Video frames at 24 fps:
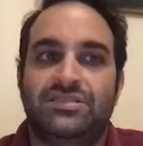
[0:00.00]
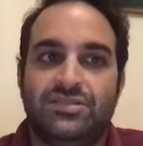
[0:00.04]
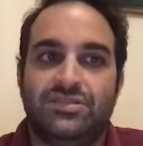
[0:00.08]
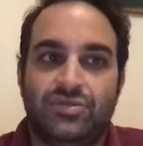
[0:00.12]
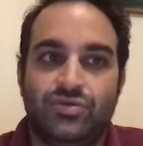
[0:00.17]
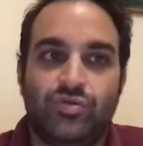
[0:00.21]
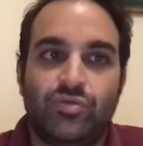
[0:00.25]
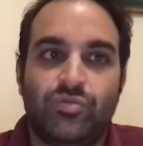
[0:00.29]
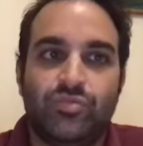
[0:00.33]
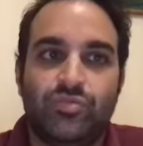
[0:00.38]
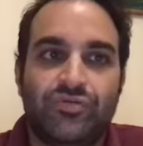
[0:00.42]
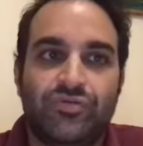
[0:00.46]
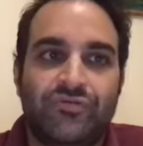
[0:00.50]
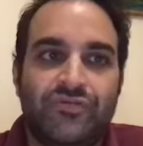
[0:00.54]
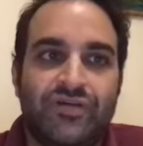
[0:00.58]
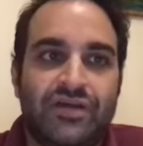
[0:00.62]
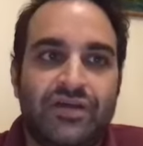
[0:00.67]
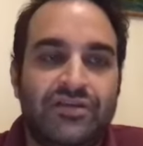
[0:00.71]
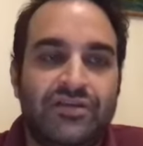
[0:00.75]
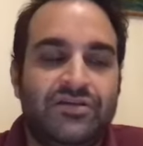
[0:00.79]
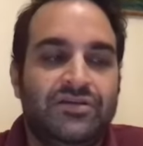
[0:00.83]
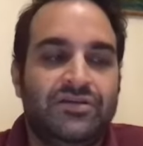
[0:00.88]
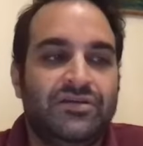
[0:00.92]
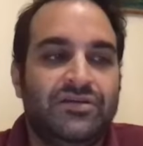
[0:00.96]
tool
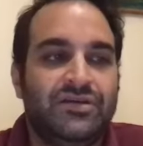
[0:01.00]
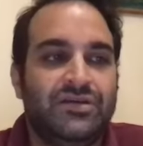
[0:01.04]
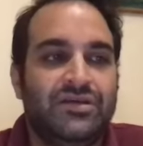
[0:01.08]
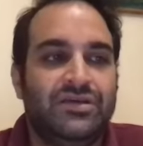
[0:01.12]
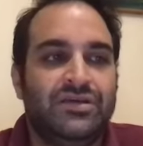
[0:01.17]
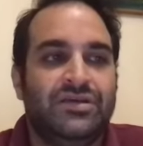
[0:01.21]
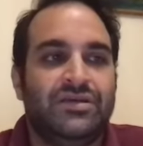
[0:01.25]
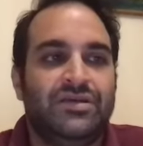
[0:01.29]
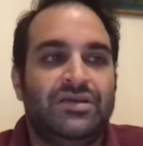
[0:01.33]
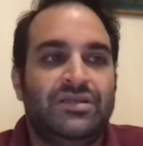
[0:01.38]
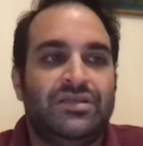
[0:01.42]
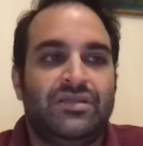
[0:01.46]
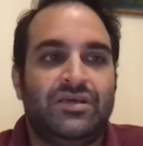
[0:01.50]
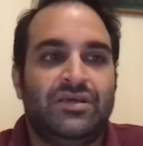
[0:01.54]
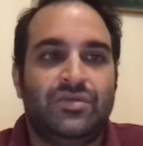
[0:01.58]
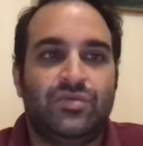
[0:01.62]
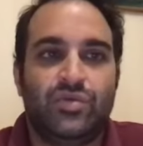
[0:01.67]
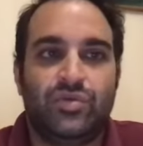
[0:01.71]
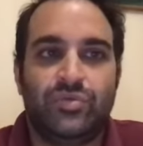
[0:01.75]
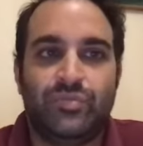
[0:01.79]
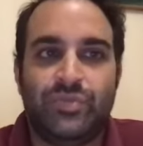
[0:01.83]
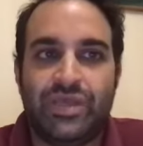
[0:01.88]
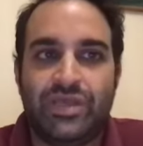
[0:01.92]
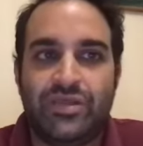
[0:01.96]
provider that
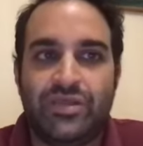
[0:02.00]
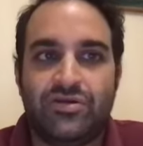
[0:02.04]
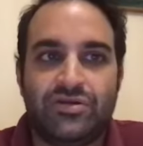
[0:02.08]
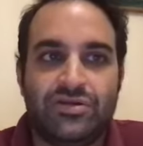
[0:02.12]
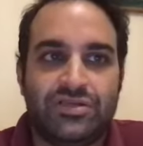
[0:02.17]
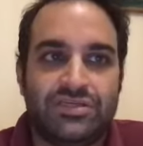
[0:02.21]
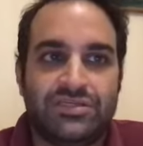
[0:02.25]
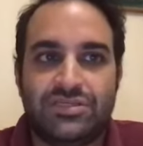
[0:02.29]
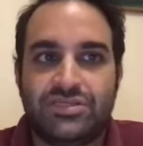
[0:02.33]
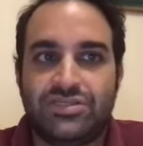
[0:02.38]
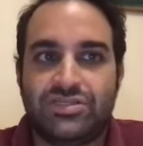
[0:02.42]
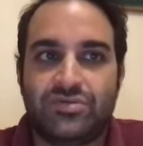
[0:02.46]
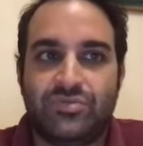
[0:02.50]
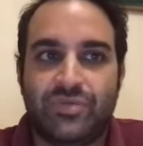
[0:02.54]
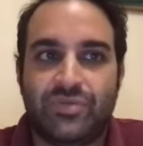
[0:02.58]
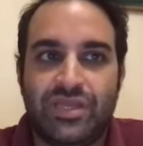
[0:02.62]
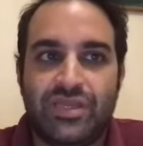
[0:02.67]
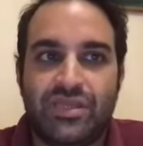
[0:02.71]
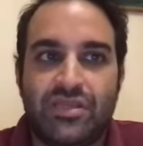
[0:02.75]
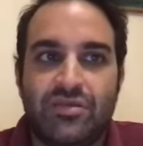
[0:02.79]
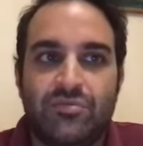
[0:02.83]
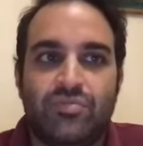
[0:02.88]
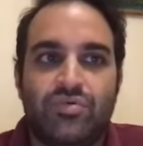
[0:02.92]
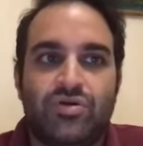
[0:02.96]
would make your decision
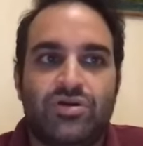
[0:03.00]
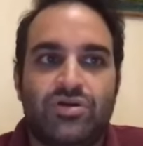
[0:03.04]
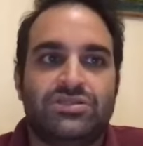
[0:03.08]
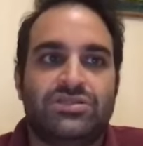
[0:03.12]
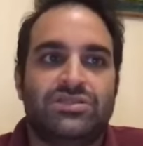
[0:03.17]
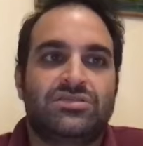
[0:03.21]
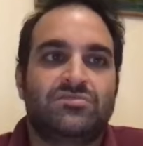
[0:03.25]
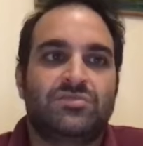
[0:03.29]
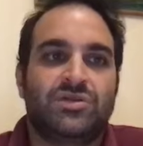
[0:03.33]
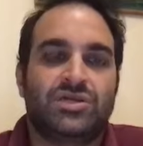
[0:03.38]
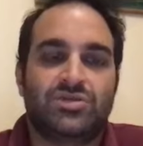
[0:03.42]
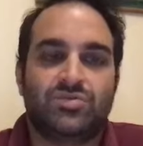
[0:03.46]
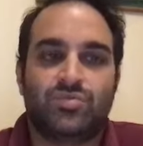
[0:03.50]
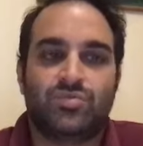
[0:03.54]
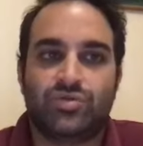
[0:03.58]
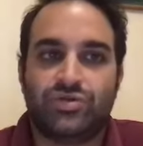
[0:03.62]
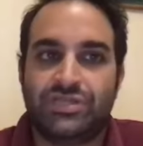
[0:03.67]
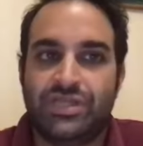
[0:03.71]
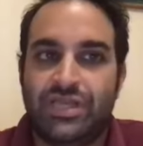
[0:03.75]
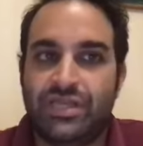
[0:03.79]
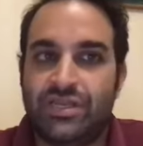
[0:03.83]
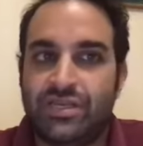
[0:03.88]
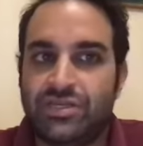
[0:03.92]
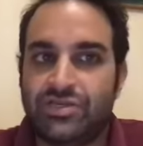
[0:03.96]
making process much more
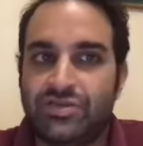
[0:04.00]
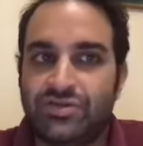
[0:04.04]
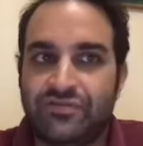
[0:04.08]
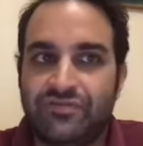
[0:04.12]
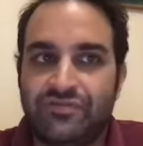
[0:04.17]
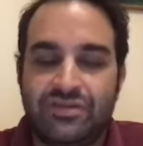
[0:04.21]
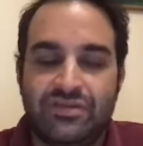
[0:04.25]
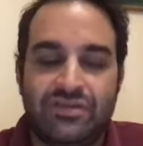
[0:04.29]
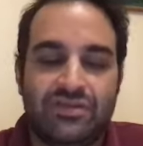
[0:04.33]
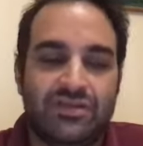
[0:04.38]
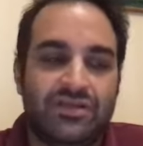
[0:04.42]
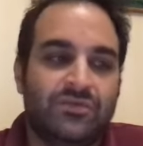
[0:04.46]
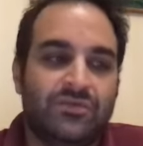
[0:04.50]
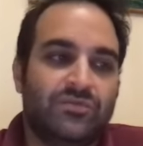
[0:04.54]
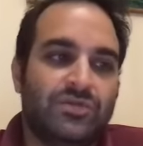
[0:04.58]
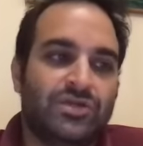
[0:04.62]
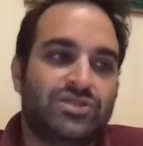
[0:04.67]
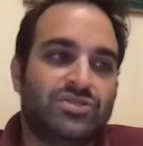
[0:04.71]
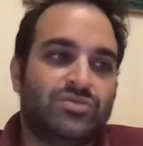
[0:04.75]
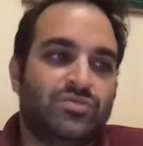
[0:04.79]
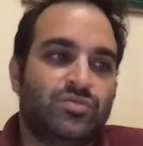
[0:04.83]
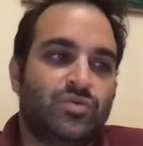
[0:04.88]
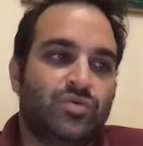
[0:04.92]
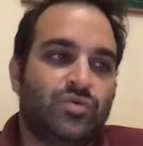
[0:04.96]
data driven and
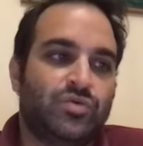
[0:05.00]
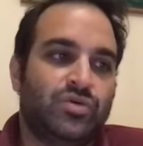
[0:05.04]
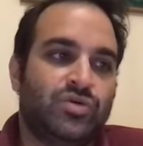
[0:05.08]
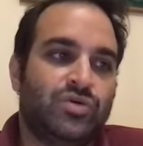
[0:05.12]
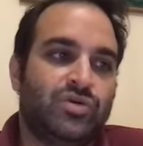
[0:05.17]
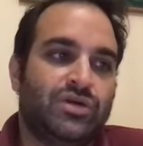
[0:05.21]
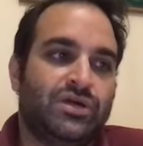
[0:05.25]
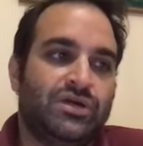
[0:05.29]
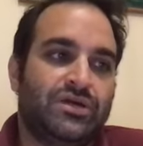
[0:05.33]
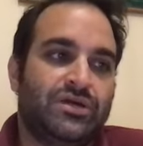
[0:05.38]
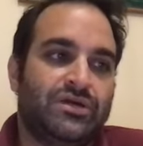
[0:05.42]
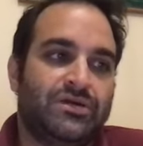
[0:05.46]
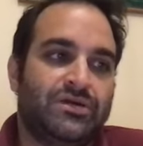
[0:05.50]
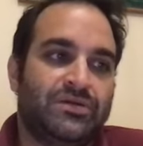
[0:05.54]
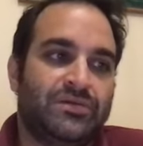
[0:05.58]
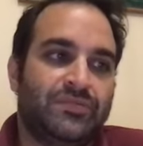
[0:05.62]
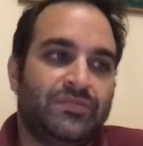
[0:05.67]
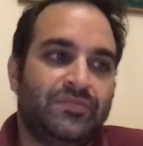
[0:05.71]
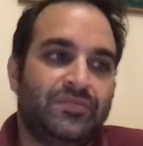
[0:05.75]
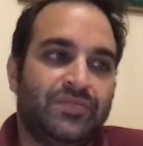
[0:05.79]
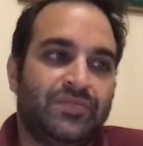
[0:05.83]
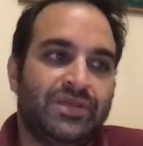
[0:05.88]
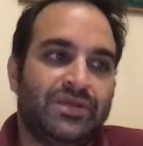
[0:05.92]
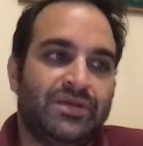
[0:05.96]
much more
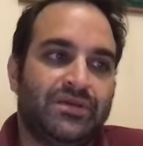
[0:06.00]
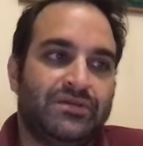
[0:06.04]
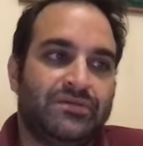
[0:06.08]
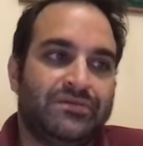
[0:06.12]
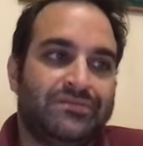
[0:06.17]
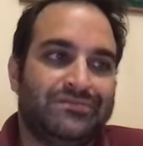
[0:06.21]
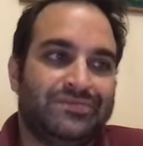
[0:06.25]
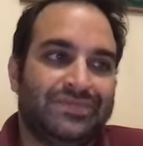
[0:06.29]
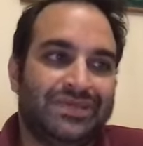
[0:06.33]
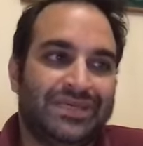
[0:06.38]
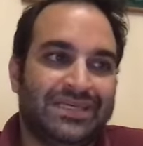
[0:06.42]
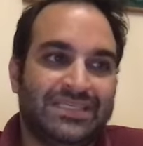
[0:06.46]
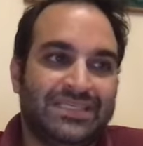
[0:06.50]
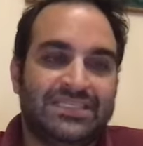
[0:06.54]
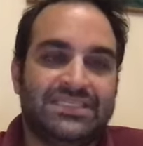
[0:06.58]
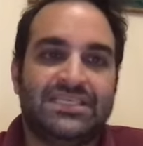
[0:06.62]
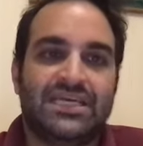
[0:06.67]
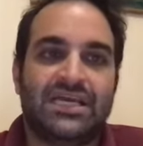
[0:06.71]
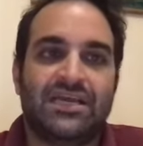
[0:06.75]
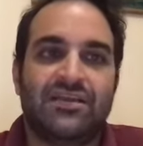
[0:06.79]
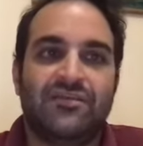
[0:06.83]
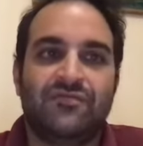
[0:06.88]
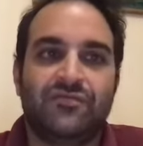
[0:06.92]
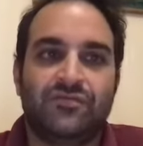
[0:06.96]

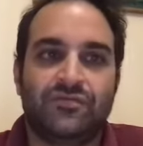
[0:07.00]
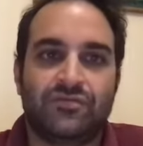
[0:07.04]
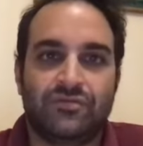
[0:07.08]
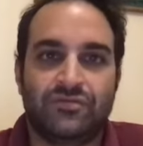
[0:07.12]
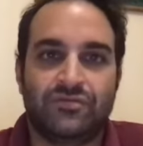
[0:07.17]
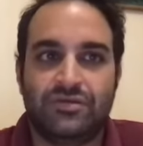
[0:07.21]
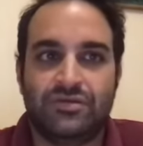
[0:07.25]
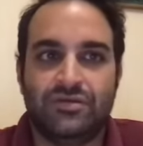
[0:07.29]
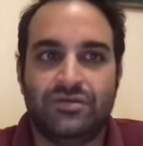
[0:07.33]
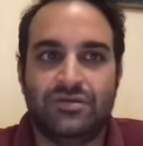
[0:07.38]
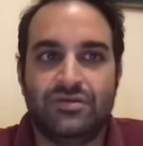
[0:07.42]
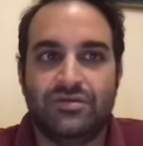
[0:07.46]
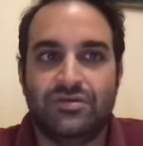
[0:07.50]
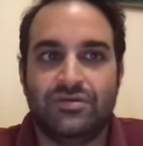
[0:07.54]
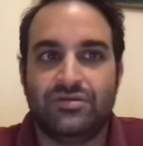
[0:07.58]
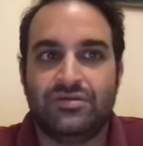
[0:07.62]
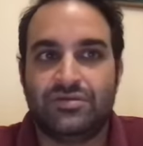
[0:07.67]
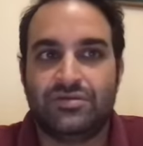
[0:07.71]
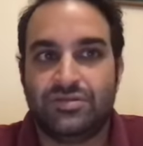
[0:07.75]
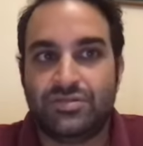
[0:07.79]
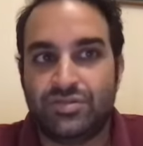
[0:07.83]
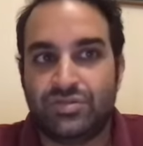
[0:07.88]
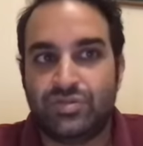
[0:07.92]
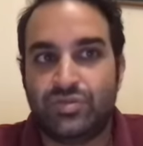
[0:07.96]
insightful
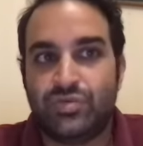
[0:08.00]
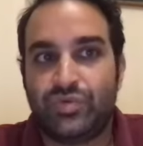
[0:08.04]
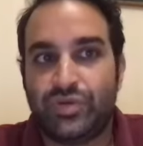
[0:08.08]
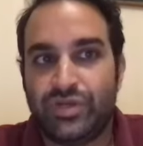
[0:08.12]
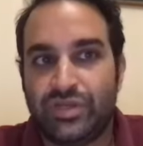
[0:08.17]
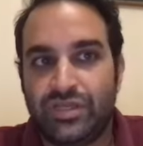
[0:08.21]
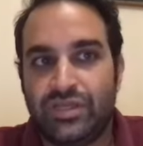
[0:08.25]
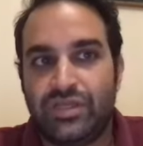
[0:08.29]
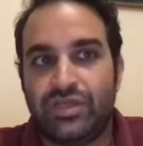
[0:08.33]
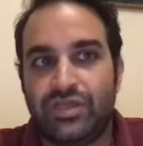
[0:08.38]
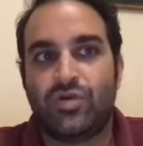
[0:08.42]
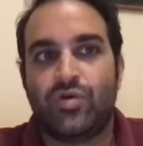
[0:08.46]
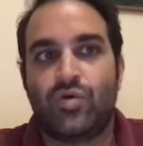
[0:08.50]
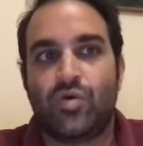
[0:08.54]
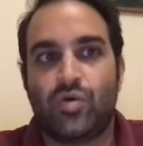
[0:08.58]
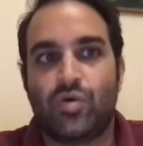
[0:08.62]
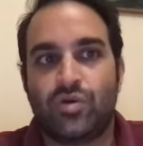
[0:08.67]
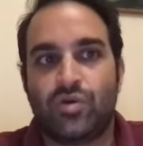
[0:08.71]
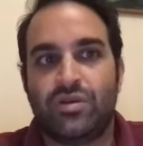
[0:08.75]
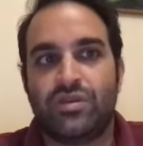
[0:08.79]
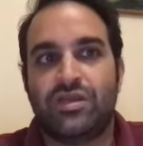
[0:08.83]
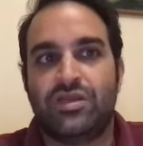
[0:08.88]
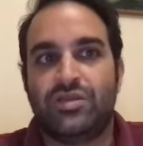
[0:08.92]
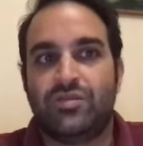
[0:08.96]
to really
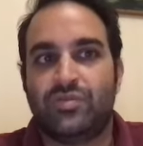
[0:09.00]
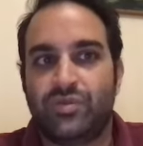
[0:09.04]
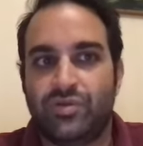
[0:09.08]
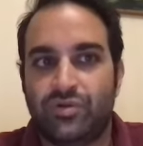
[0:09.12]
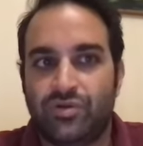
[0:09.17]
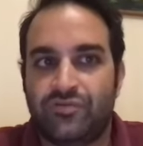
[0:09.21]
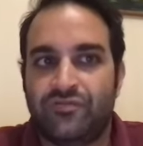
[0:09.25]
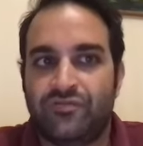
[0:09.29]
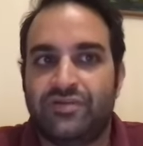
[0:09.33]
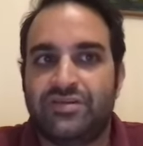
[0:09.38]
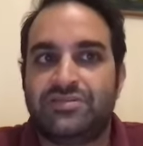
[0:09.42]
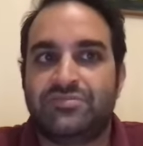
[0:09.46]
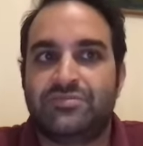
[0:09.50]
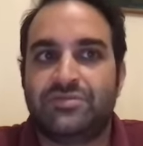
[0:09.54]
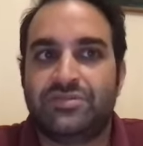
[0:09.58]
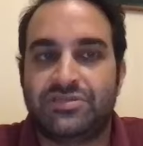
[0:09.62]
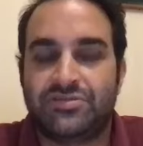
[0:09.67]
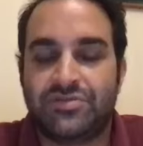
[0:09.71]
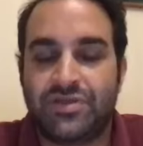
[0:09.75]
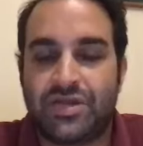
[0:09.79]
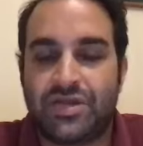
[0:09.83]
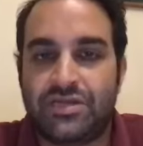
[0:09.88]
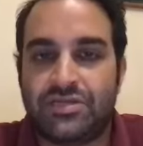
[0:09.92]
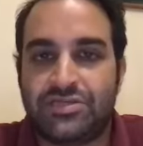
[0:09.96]
correlate with your investment
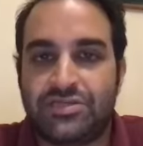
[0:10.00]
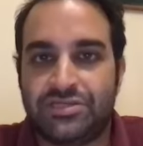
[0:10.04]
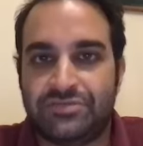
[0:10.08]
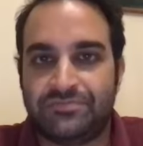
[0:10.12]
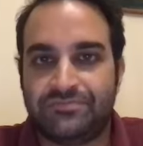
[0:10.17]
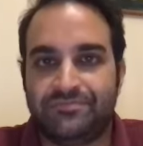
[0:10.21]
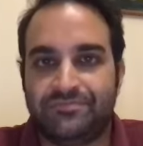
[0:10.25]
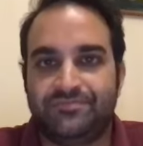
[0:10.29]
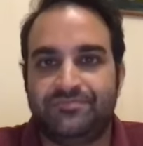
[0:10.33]
strategy.